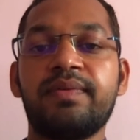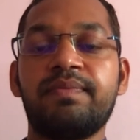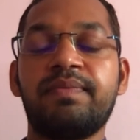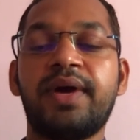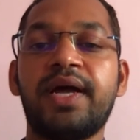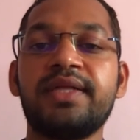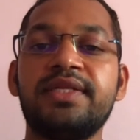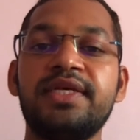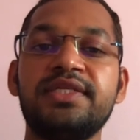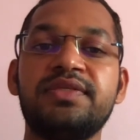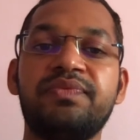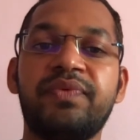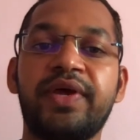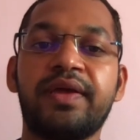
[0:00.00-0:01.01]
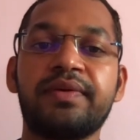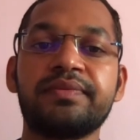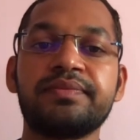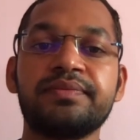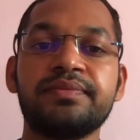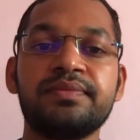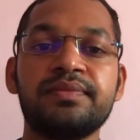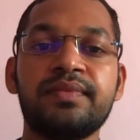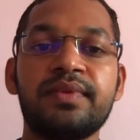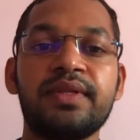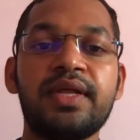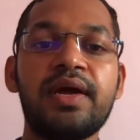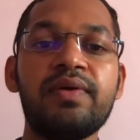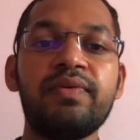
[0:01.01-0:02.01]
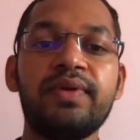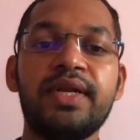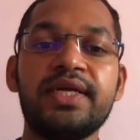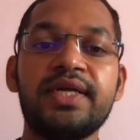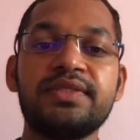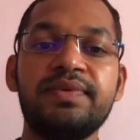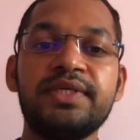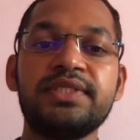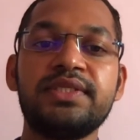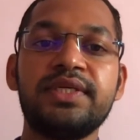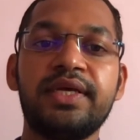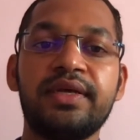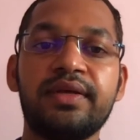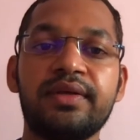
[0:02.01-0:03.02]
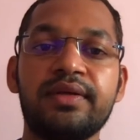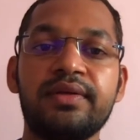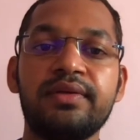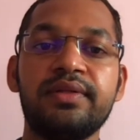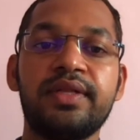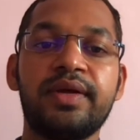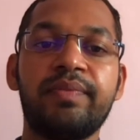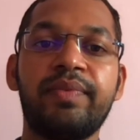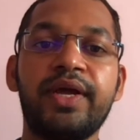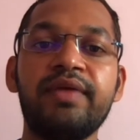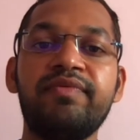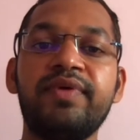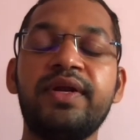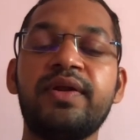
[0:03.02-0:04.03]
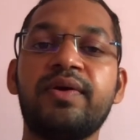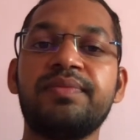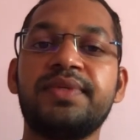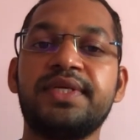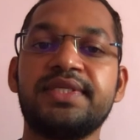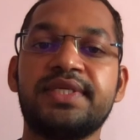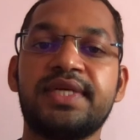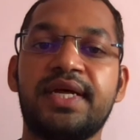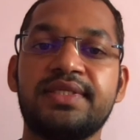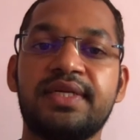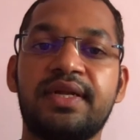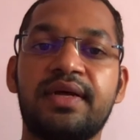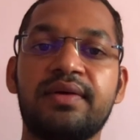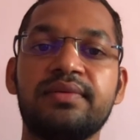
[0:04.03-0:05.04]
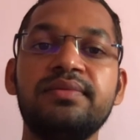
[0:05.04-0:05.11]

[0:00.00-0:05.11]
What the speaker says: by this way. Now let's we see the benefit of this asana.